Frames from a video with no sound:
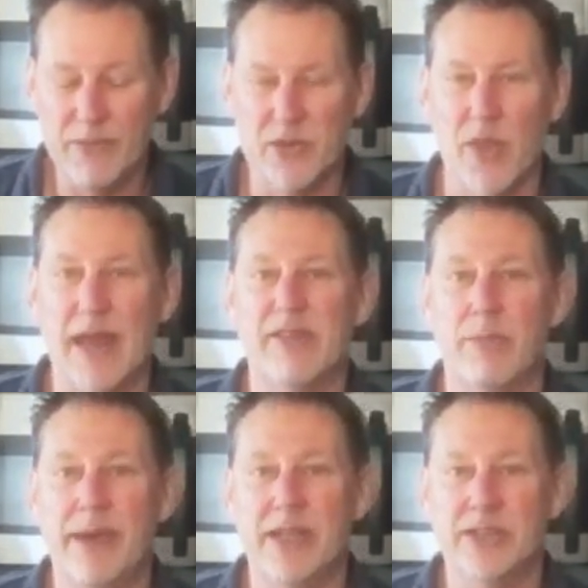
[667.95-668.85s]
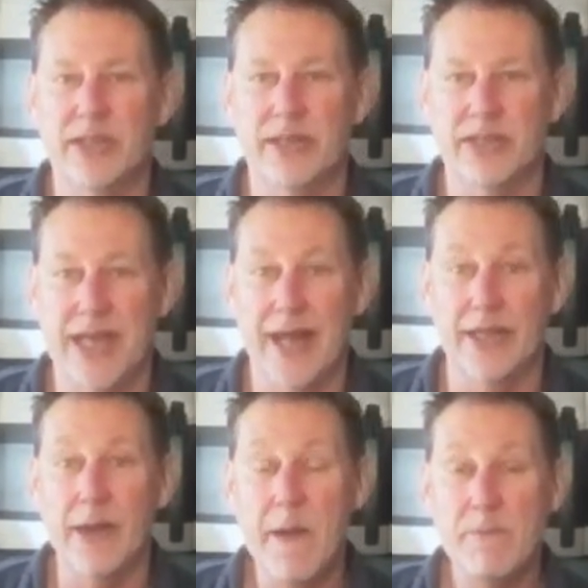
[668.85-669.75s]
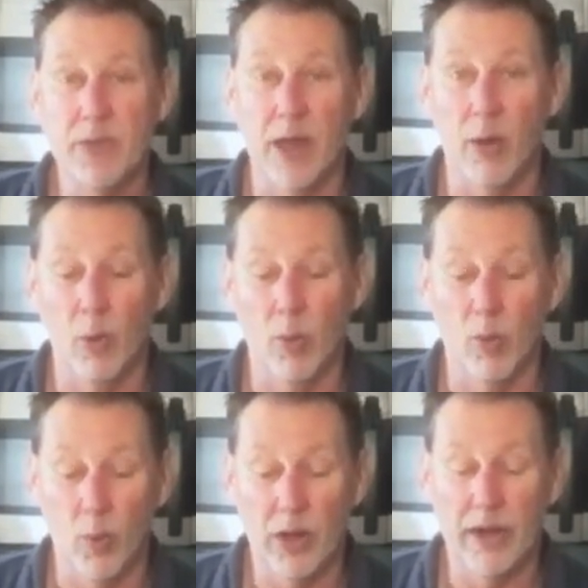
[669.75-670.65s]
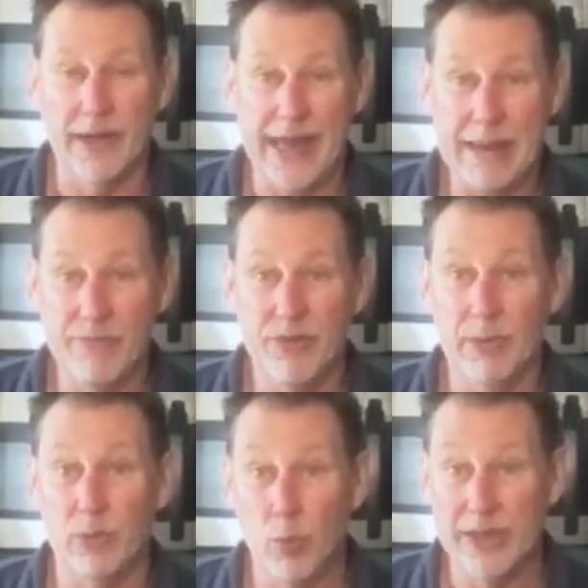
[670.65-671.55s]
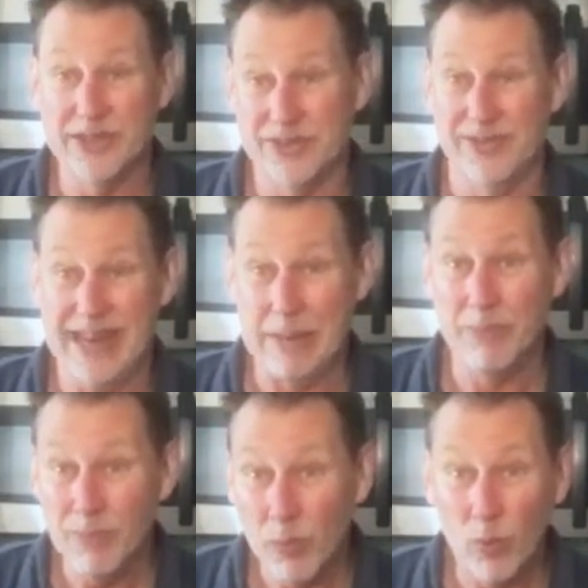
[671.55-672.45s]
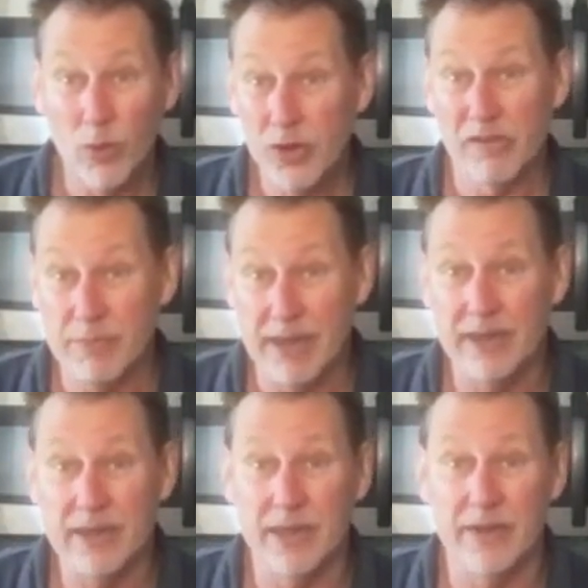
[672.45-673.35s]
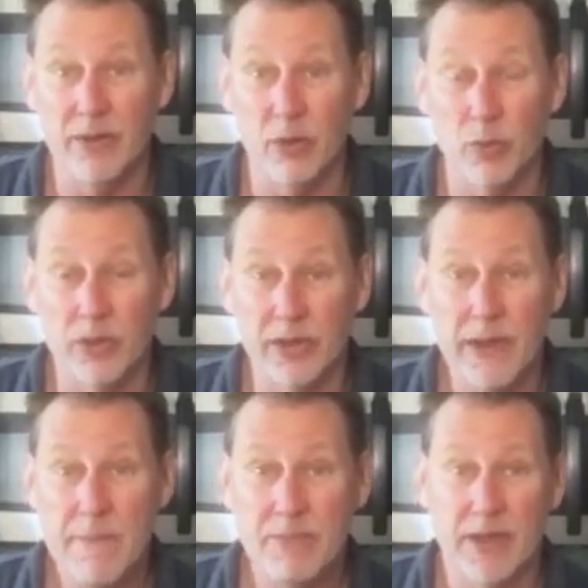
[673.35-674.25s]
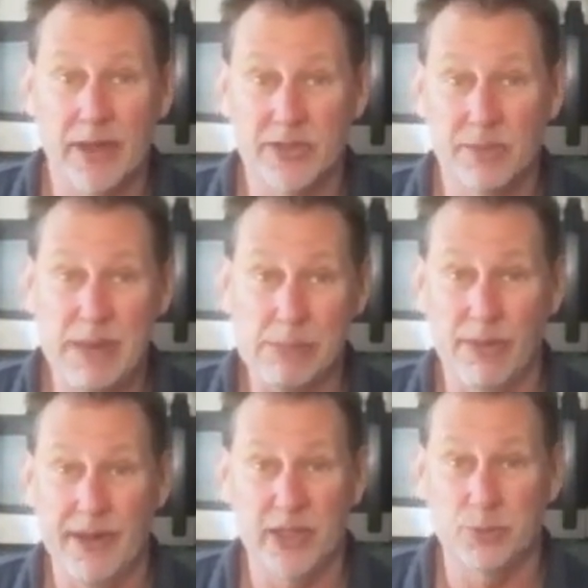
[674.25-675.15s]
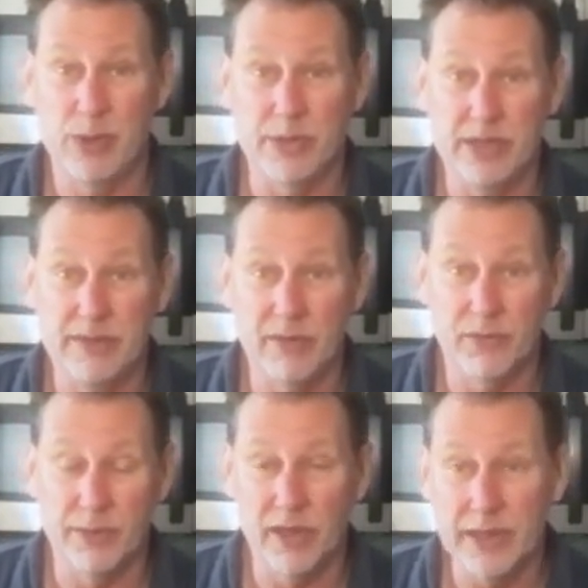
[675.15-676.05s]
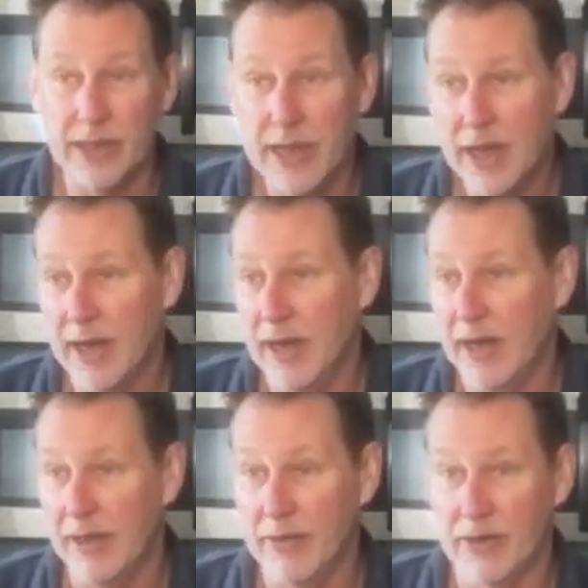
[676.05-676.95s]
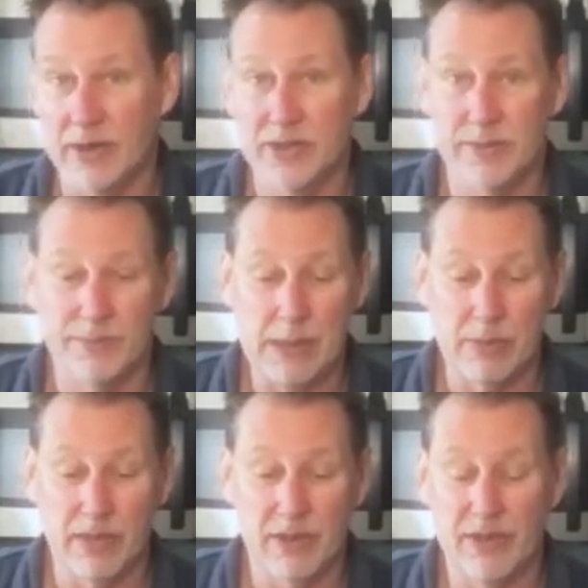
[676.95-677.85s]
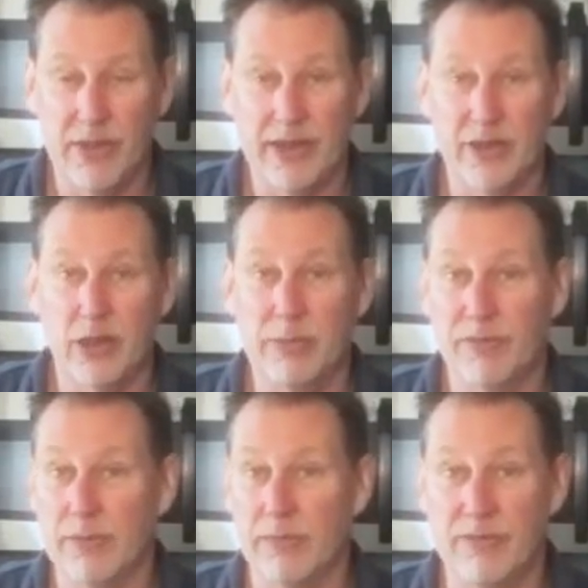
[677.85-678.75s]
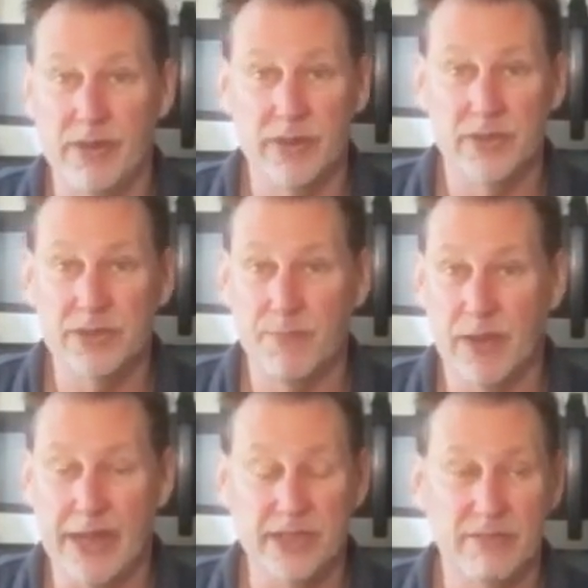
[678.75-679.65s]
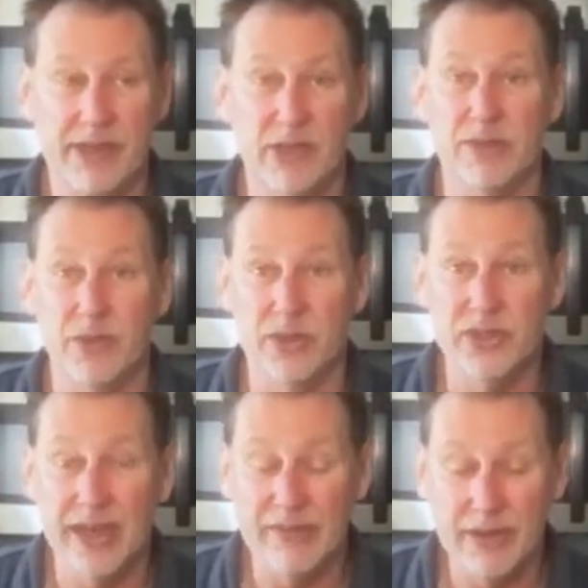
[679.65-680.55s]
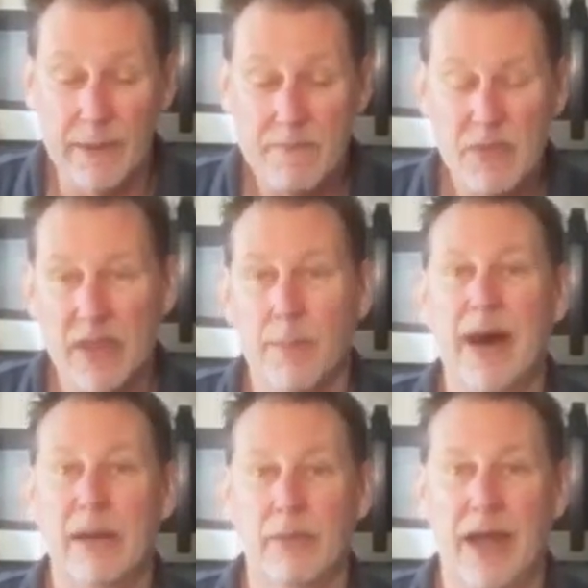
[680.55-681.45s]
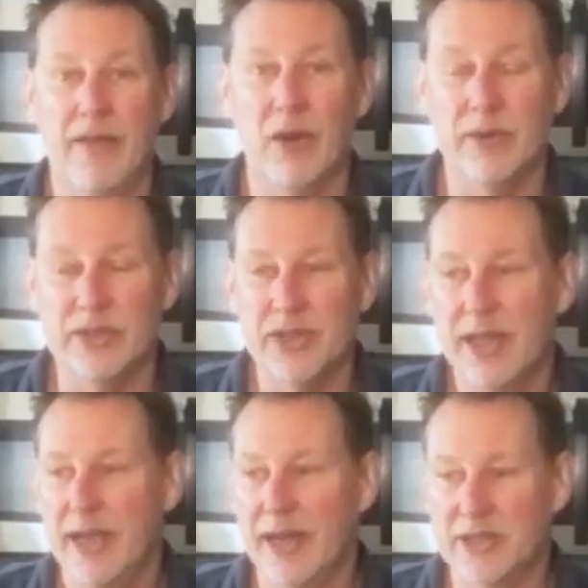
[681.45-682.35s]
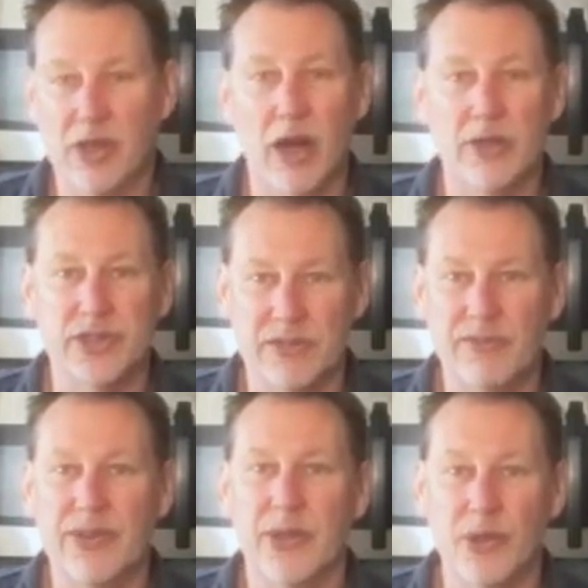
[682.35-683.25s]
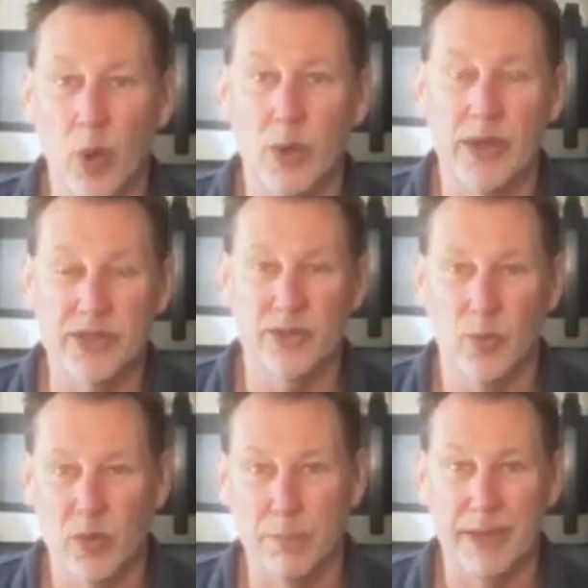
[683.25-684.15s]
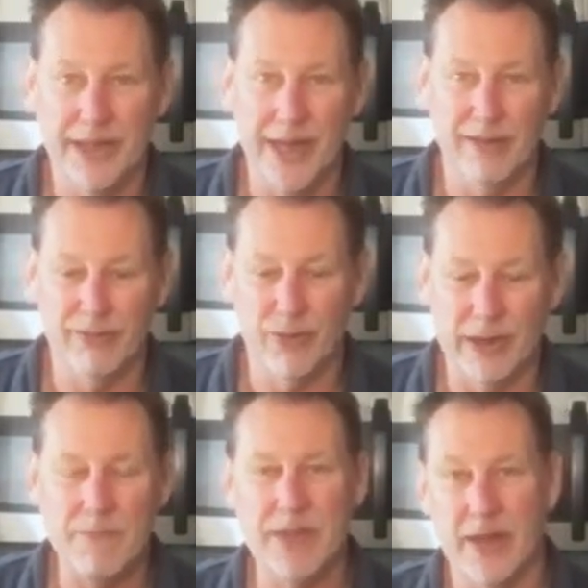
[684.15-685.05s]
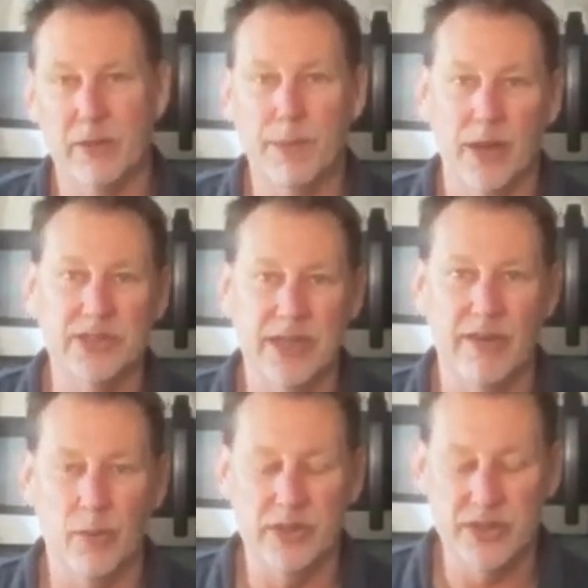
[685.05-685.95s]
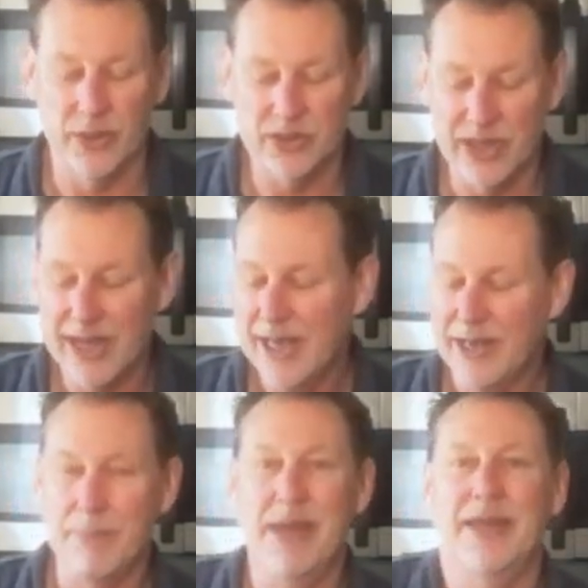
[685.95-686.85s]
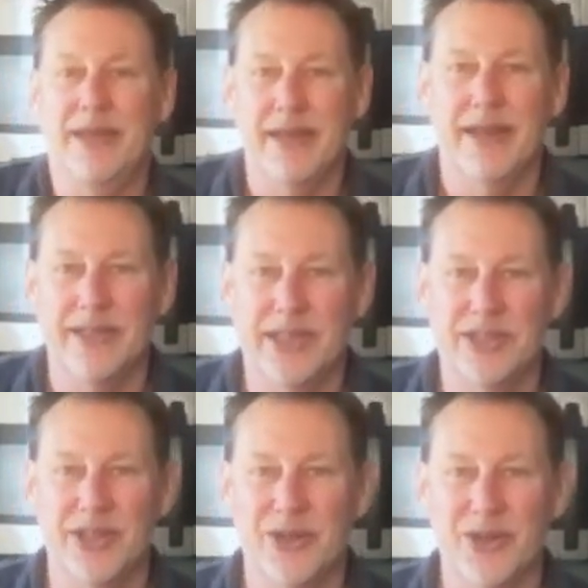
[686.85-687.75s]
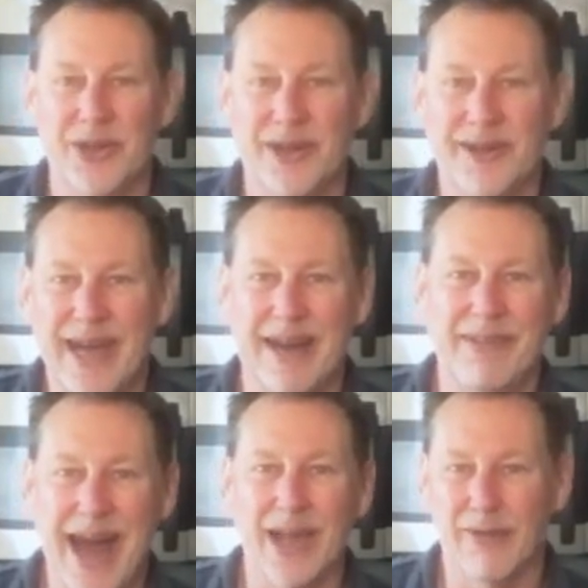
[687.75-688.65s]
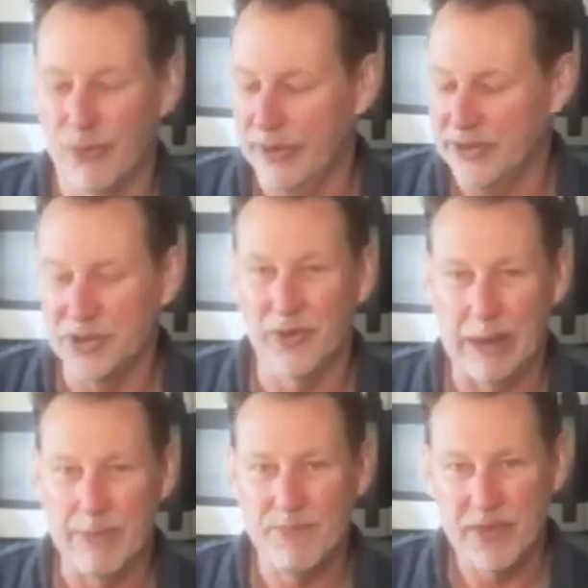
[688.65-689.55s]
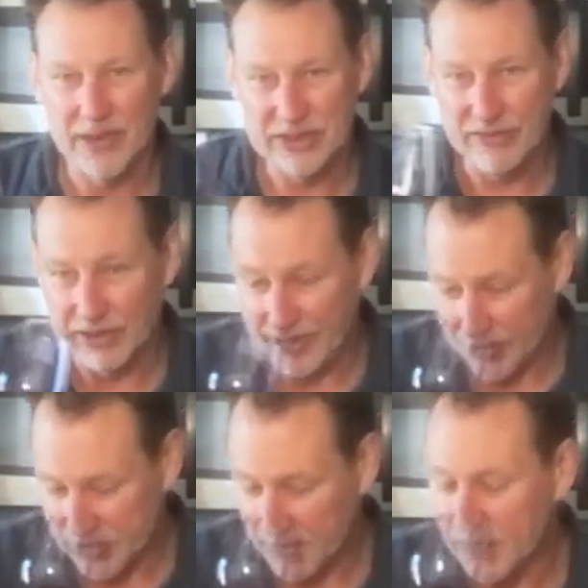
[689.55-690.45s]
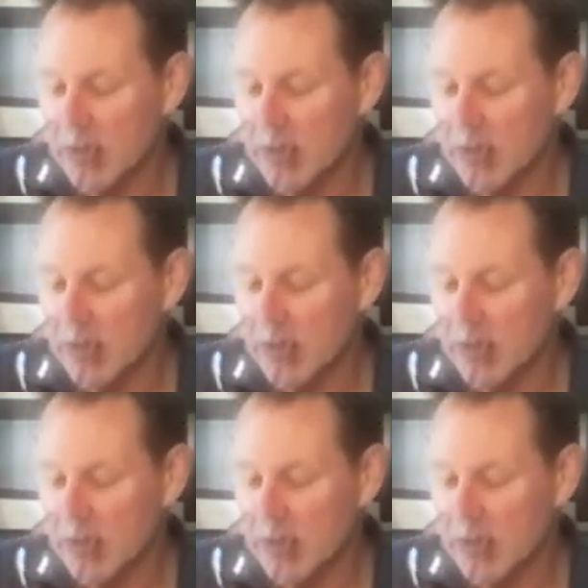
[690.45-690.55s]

There's a lot of debate as to exactly uh, where it came from and what its name could have been in the old world. Uh, some people think it's Primitivo from Italy. Uh, there are some people that think it could be from the vineyards, uh, ancient vineyards of Yugoslavia. The bottom line, though, is it's called Zinfandel nowhere else in the world but California and other parts now of the West Coast, making it, as I said earlier, kind of California's grape. Let's give it a taste.